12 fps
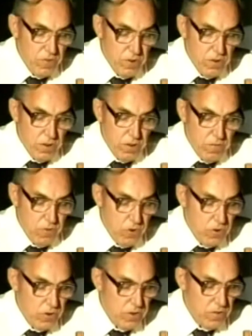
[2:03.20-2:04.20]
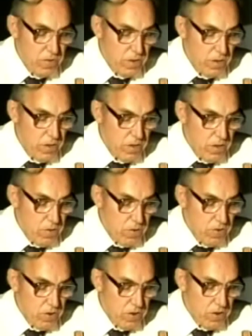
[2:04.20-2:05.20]
emission of fluids
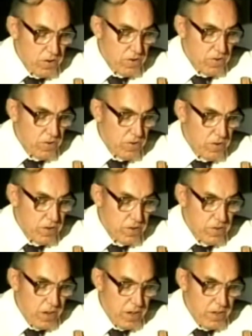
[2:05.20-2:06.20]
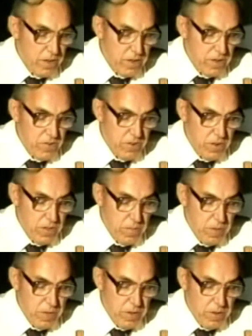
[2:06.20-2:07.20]
which occurs during ejaculation
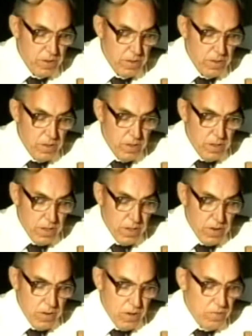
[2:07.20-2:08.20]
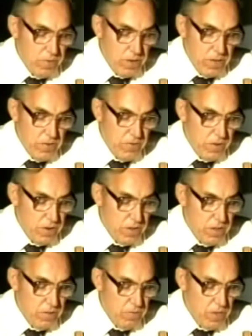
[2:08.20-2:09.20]
in the male and
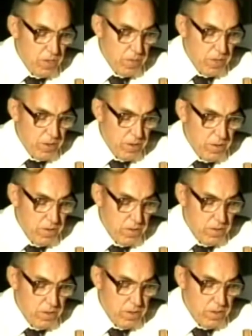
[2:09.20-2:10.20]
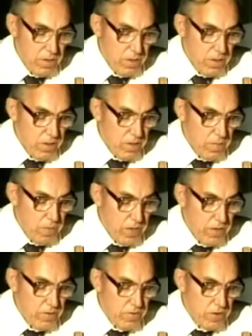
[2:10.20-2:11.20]
ovulation in the female. The
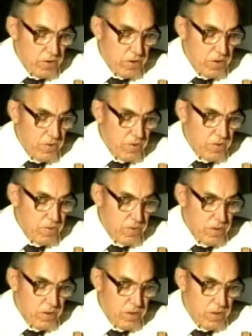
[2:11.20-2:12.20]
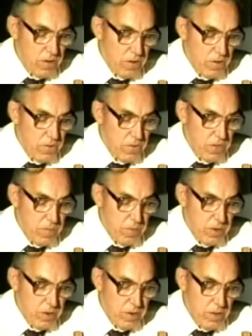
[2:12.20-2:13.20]
male secretions, called
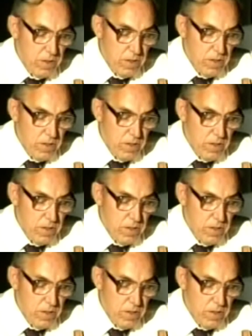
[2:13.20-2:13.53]
semen,